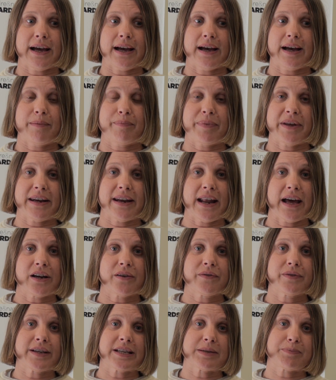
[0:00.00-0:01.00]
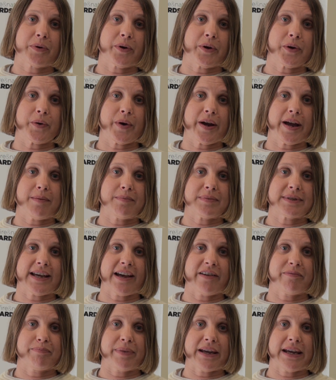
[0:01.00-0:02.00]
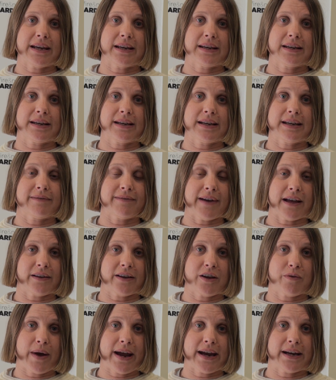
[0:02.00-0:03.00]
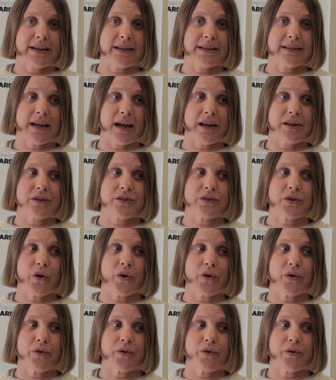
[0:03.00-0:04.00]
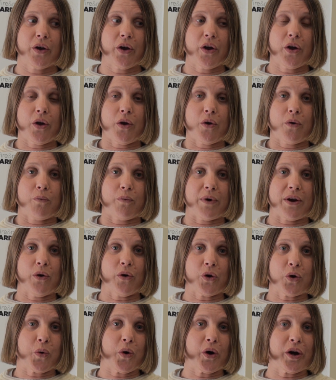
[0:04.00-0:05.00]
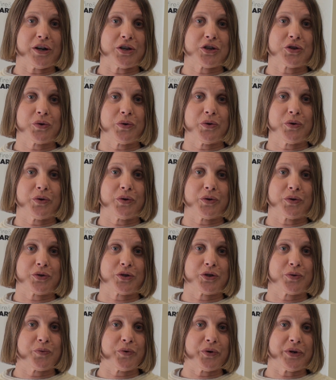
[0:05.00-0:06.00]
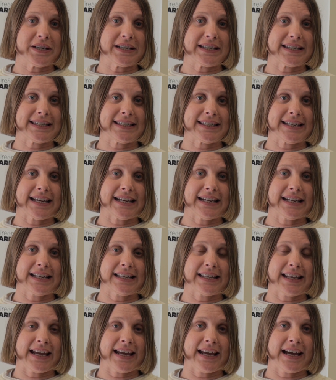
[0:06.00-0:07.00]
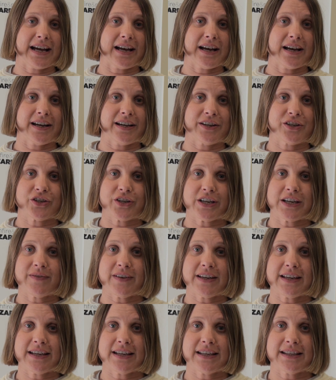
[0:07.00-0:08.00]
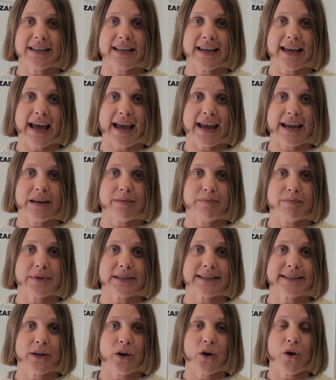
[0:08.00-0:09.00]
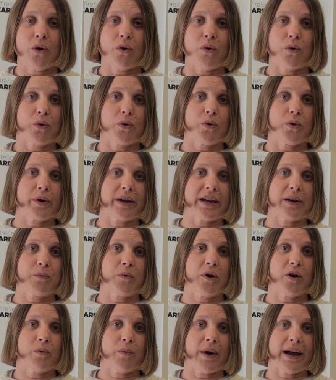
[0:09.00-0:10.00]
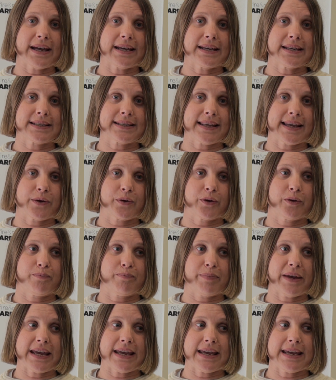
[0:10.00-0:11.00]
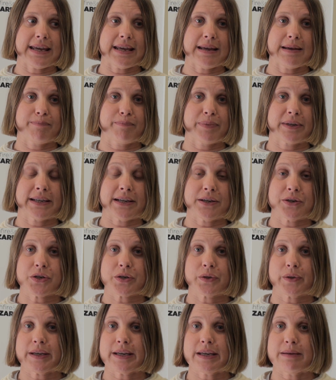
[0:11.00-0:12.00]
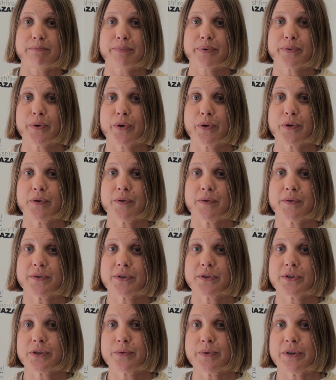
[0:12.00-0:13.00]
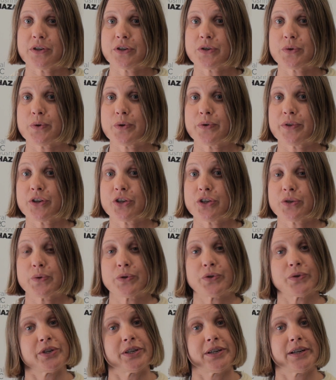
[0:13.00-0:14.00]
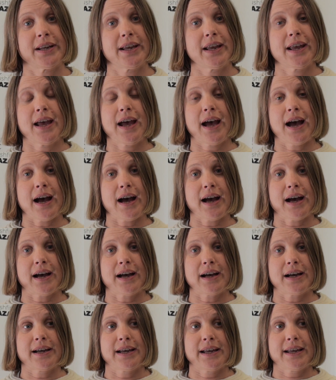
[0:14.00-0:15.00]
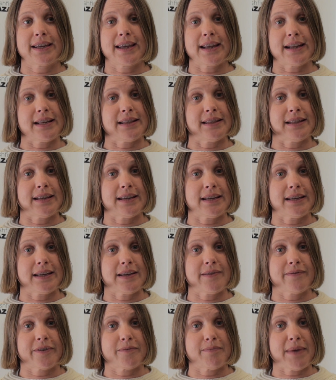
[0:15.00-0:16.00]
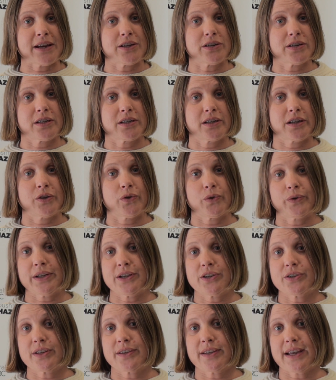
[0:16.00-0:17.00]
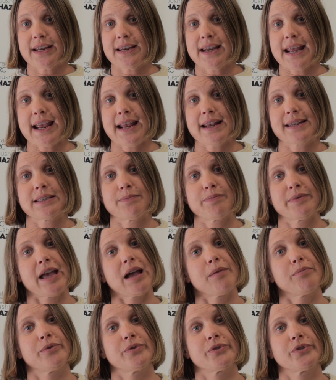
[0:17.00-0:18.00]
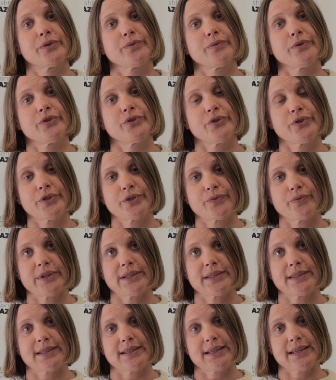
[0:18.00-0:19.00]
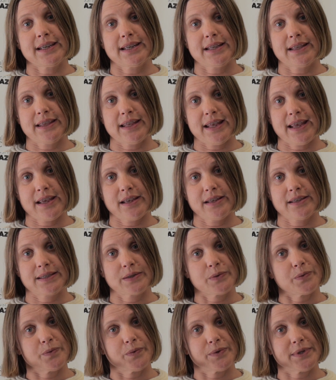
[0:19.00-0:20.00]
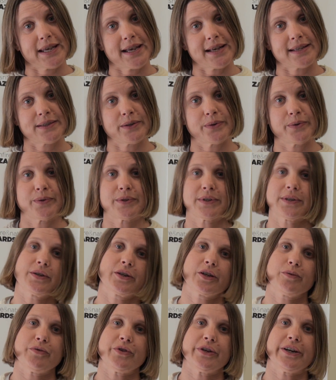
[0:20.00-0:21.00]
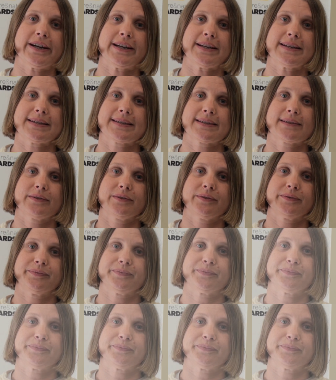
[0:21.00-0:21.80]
but none of these programs have been evaluated, and so we're not quite sure to what extent they are achieving their aims or in what ways they could be potentially improved to ensure that children are getting the information and knowledge that they need to be able to reduce risk in their schools, households and communities.